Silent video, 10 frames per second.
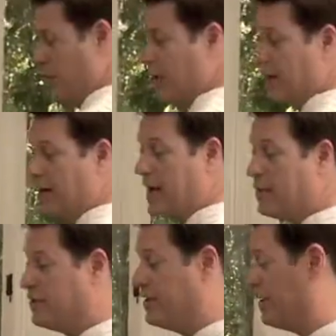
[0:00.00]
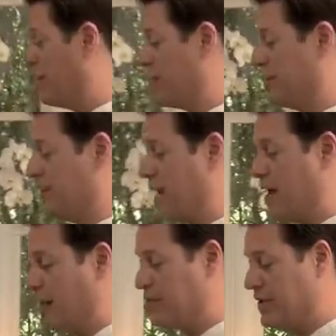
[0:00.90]
We're gonna now sear our
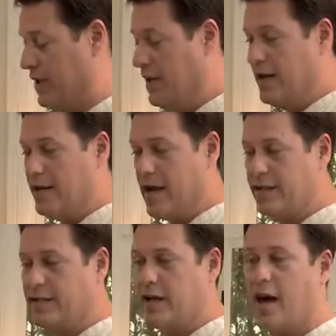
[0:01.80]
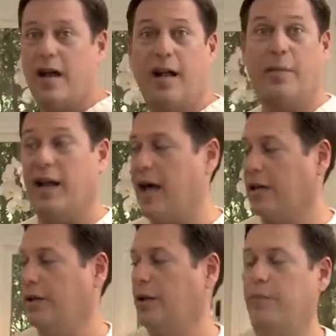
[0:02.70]
scallops. Nice and hot, I'm gonna add
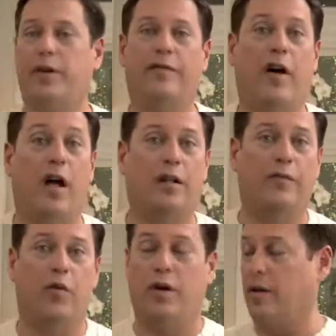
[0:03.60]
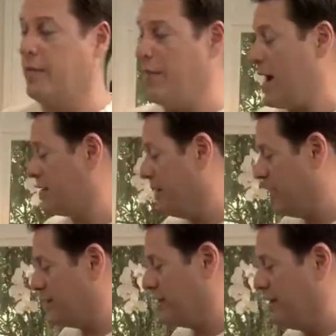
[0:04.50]
a little bit of olive oil back to
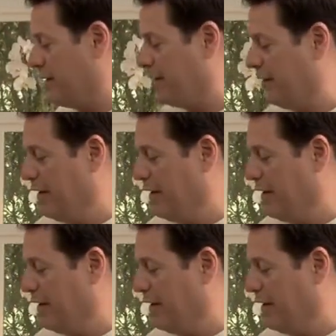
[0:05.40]
that skillet.